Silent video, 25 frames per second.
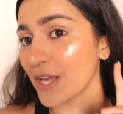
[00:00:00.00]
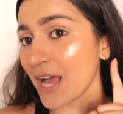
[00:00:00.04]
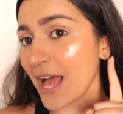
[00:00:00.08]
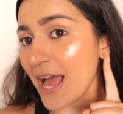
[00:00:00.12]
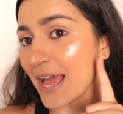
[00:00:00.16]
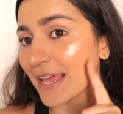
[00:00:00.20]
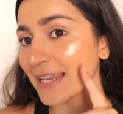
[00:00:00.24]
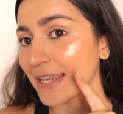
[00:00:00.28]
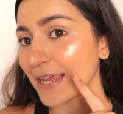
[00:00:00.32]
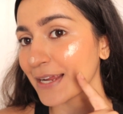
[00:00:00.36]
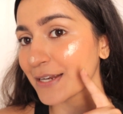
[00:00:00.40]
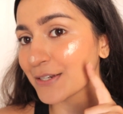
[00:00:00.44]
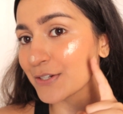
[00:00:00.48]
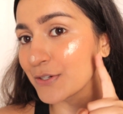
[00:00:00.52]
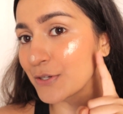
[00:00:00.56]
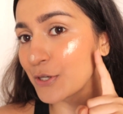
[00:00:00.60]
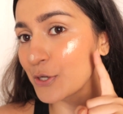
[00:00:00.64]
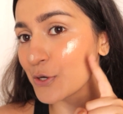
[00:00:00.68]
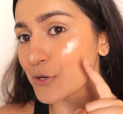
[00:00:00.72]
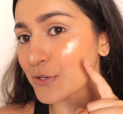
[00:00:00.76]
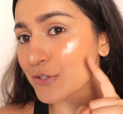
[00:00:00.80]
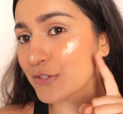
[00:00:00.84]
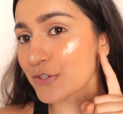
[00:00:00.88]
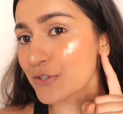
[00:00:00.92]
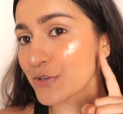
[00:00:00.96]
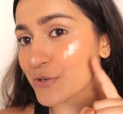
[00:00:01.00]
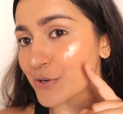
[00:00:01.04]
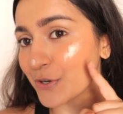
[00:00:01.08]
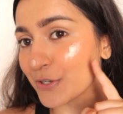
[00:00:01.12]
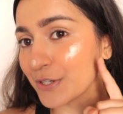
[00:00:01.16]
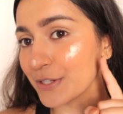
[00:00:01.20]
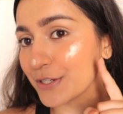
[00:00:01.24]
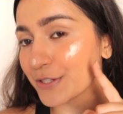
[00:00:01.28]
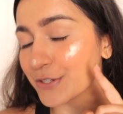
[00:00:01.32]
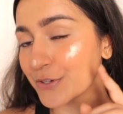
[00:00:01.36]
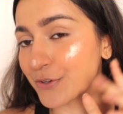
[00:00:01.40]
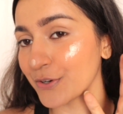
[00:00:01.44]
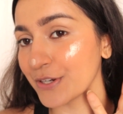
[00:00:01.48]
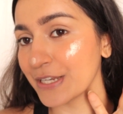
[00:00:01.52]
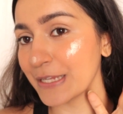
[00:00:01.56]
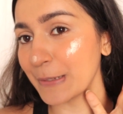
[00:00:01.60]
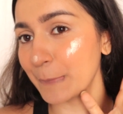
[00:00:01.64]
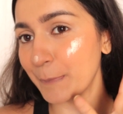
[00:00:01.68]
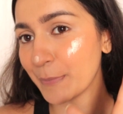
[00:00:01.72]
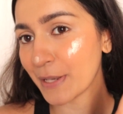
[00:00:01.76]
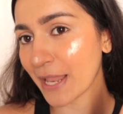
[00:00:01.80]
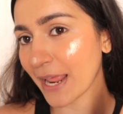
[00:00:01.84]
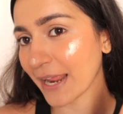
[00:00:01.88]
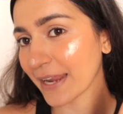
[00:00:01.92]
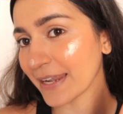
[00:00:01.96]
the highlighter looks
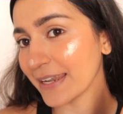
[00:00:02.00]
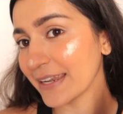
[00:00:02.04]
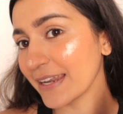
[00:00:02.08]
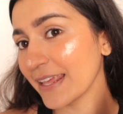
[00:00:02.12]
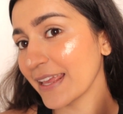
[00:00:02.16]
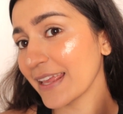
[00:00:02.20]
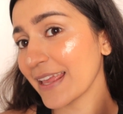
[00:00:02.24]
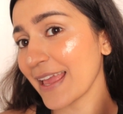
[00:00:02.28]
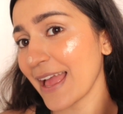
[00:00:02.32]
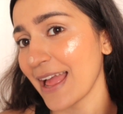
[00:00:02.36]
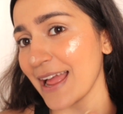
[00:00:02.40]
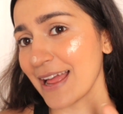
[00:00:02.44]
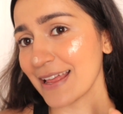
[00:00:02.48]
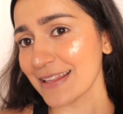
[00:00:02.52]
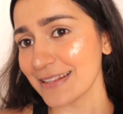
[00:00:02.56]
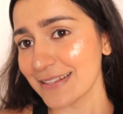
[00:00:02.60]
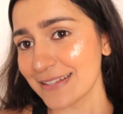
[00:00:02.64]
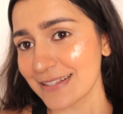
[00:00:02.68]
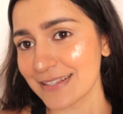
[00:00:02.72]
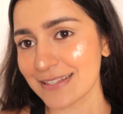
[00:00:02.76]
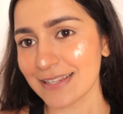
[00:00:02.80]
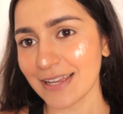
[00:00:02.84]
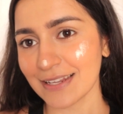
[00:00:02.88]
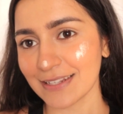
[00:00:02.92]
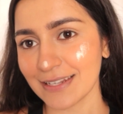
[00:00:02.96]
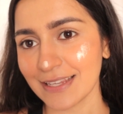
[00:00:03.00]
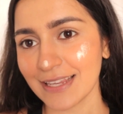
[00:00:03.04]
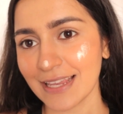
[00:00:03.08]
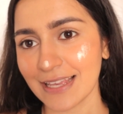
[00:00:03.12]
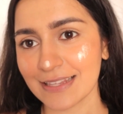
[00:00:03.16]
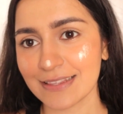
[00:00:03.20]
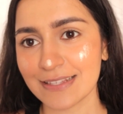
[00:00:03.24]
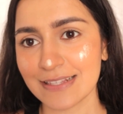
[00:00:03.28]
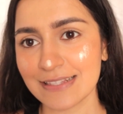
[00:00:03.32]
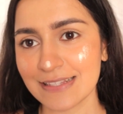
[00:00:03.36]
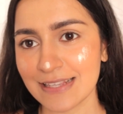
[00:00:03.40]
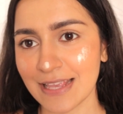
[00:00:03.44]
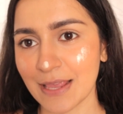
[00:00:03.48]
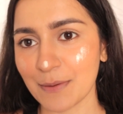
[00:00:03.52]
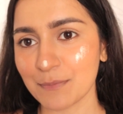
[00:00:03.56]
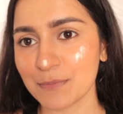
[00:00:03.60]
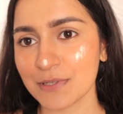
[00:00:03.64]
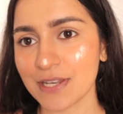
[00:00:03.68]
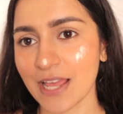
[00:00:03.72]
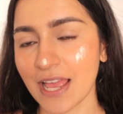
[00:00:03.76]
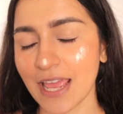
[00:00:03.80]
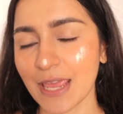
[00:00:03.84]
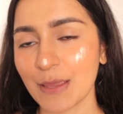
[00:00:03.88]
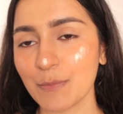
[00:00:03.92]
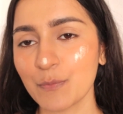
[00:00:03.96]
really blinding and stunning at the
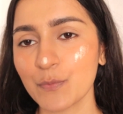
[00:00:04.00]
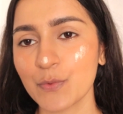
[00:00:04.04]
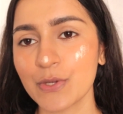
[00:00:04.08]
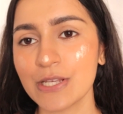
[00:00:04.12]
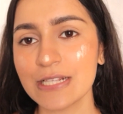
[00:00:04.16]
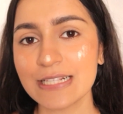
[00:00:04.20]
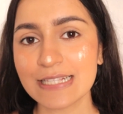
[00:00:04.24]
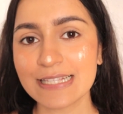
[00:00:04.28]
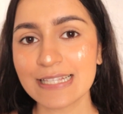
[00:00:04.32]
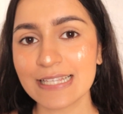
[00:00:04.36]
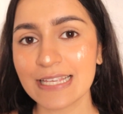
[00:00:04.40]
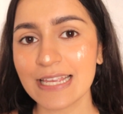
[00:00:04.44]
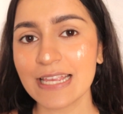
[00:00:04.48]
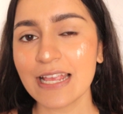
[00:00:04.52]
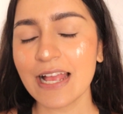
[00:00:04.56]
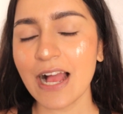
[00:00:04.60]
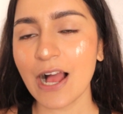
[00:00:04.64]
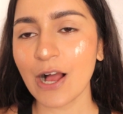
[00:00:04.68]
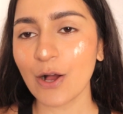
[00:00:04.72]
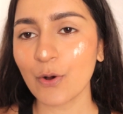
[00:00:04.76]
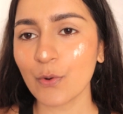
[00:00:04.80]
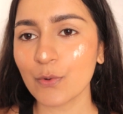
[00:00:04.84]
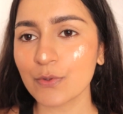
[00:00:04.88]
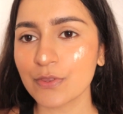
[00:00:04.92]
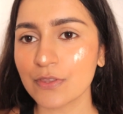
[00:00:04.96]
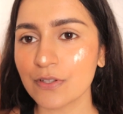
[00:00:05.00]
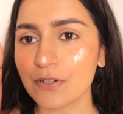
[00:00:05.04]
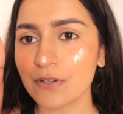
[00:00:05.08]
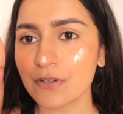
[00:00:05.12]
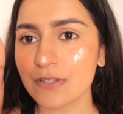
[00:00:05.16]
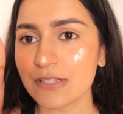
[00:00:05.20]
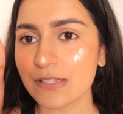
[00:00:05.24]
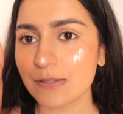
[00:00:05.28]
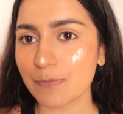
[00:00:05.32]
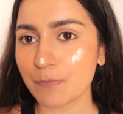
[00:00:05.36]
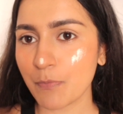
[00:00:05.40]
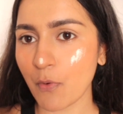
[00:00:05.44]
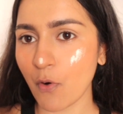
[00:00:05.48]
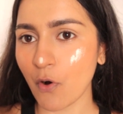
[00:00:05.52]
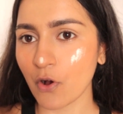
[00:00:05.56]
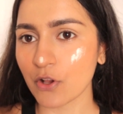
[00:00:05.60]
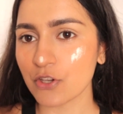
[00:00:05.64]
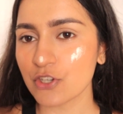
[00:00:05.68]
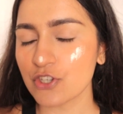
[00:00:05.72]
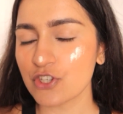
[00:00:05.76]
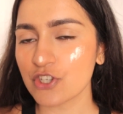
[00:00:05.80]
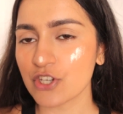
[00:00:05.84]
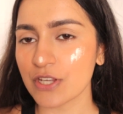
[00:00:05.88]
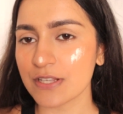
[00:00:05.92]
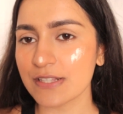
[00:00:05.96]
same time. We'll see how the
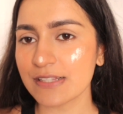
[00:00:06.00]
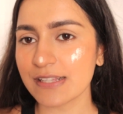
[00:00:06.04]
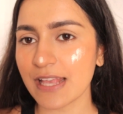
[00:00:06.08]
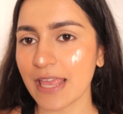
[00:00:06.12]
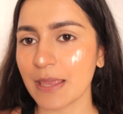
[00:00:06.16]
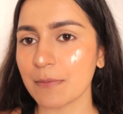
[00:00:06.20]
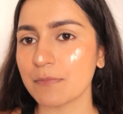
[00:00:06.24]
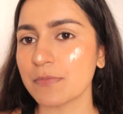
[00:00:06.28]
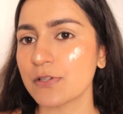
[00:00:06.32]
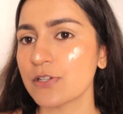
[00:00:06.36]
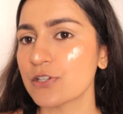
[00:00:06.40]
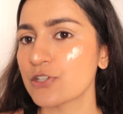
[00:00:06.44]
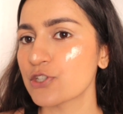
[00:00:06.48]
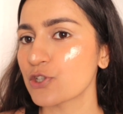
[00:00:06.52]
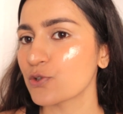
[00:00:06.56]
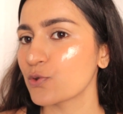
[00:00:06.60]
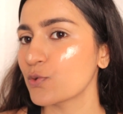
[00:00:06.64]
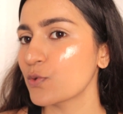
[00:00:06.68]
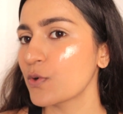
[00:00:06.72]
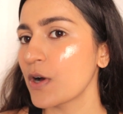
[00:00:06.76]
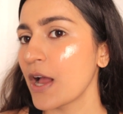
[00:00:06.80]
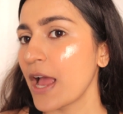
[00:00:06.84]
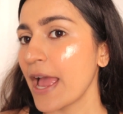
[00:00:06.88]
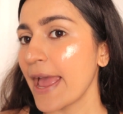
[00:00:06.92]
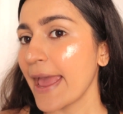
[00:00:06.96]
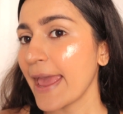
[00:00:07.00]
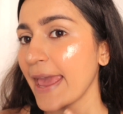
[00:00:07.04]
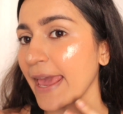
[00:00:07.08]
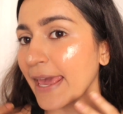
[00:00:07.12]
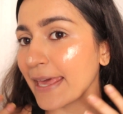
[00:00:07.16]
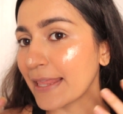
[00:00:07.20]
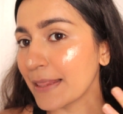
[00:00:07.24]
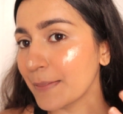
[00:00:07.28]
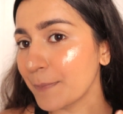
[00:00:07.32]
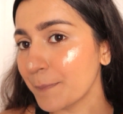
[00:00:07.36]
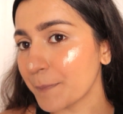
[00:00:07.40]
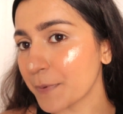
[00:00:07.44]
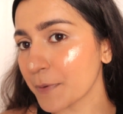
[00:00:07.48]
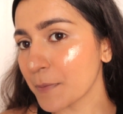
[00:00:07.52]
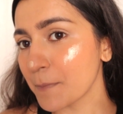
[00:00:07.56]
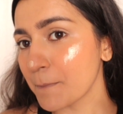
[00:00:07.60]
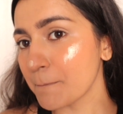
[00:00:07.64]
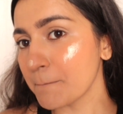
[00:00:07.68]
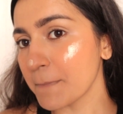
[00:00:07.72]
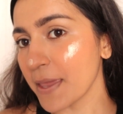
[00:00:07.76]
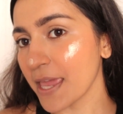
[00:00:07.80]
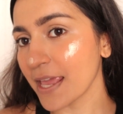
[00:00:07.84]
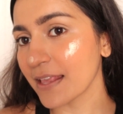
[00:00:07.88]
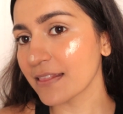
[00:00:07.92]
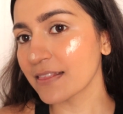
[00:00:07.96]
sponge is able to help
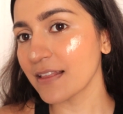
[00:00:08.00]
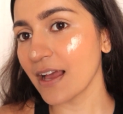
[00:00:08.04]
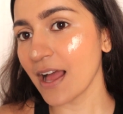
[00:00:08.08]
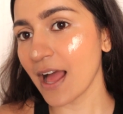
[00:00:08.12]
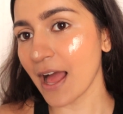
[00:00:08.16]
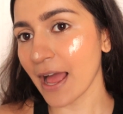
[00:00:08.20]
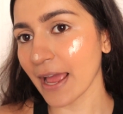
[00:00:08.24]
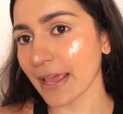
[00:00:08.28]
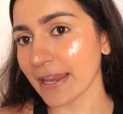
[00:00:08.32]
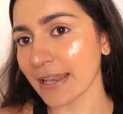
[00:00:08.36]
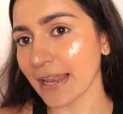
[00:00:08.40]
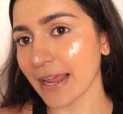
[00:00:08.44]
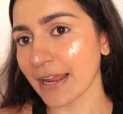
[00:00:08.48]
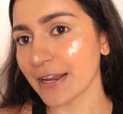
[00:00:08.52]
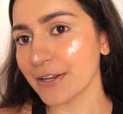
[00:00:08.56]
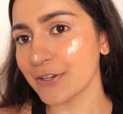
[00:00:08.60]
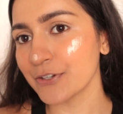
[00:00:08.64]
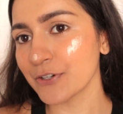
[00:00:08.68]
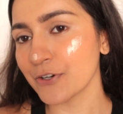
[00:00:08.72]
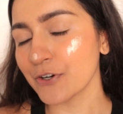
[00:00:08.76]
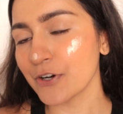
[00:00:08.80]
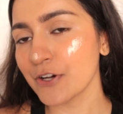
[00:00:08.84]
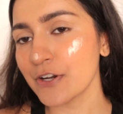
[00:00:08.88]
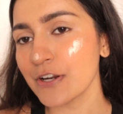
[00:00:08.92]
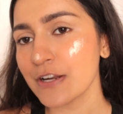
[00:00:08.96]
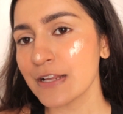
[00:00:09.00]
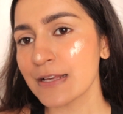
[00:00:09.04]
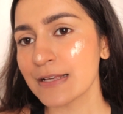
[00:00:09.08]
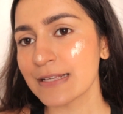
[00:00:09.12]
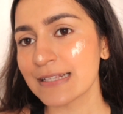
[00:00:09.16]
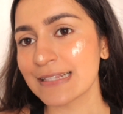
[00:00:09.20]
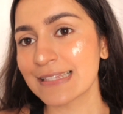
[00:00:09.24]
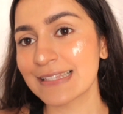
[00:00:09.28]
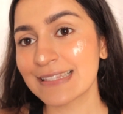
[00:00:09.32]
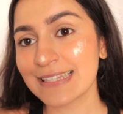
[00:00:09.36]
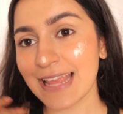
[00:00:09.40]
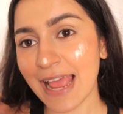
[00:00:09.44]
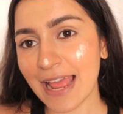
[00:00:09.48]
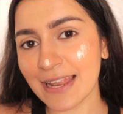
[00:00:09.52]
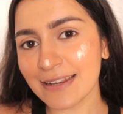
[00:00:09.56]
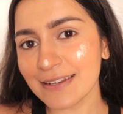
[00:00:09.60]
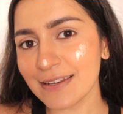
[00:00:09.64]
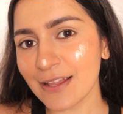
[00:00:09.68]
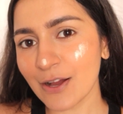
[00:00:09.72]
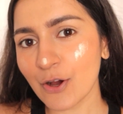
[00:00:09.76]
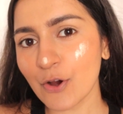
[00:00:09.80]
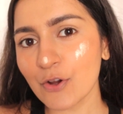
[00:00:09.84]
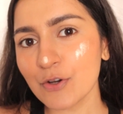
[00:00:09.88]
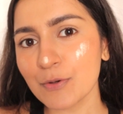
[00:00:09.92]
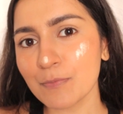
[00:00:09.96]
make the highlighter
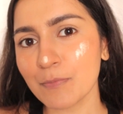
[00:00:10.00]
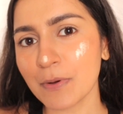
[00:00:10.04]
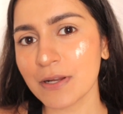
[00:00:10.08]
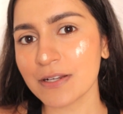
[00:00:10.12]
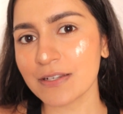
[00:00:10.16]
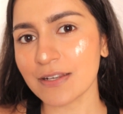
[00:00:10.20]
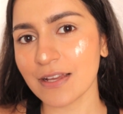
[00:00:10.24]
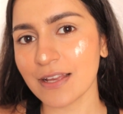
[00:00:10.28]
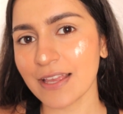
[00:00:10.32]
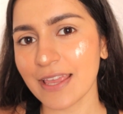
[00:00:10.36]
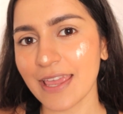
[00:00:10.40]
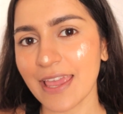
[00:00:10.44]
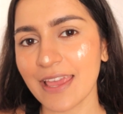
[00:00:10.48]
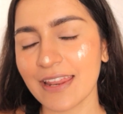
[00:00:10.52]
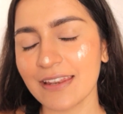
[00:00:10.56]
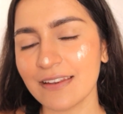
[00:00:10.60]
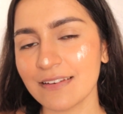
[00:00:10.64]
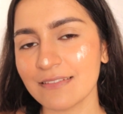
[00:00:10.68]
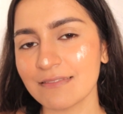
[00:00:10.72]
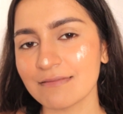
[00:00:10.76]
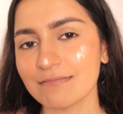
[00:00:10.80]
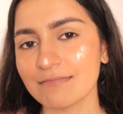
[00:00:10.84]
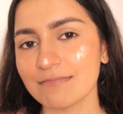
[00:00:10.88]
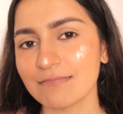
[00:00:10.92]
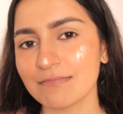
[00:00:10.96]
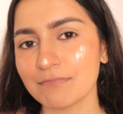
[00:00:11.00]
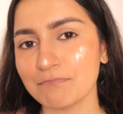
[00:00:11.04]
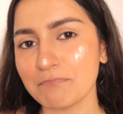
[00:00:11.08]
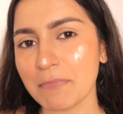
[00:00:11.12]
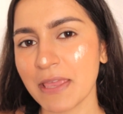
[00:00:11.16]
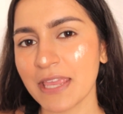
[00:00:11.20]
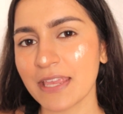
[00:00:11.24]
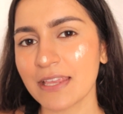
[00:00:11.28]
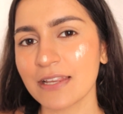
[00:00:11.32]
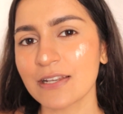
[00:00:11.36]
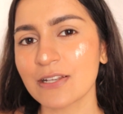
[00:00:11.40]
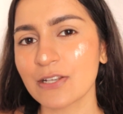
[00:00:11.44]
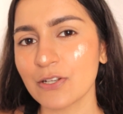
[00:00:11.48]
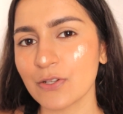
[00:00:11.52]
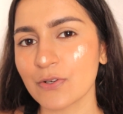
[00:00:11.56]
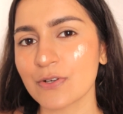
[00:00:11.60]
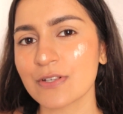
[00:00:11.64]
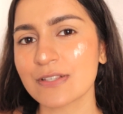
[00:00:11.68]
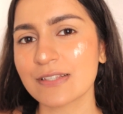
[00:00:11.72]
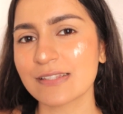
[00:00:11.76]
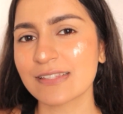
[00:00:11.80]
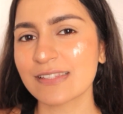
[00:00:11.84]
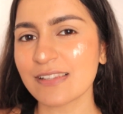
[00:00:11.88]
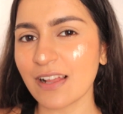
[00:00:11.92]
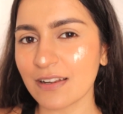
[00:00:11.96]
stand out, but again make it
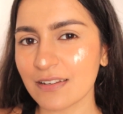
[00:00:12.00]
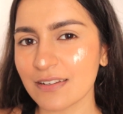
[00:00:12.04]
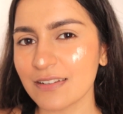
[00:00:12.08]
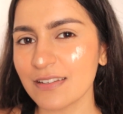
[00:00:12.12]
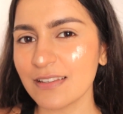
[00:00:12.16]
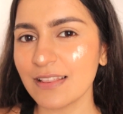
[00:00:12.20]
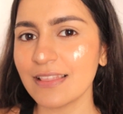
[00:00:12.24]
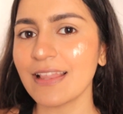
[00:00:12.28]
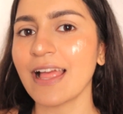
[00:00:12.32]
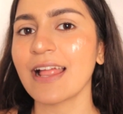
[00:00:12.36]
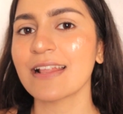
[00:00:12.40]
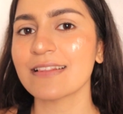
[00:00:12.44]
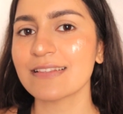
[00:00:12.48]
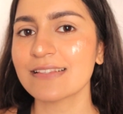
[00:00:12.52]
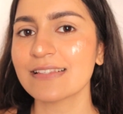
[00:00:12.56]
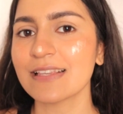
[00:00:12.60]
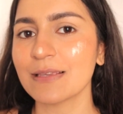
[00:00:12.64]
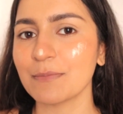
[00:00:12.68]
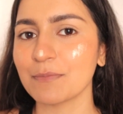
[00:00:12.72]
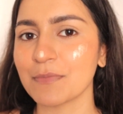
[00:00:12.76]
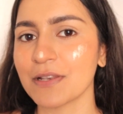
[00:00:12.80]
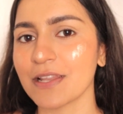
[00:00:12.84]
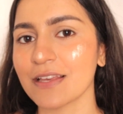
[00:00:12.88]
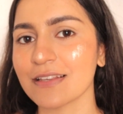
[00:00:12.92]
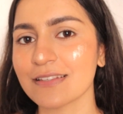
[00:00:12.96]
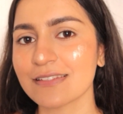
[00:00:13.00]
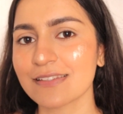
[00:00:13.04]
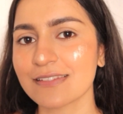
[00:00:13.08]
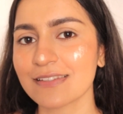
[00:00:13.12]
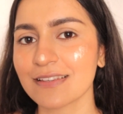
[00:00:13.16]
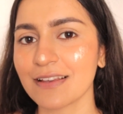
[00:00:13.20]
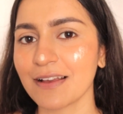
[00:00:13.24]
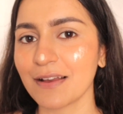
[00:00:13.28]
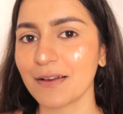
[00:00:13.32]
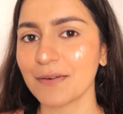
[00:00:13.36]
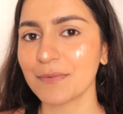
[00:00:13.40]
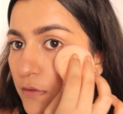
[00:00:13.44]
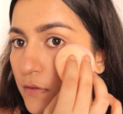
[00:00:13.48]
look subtle and seamless.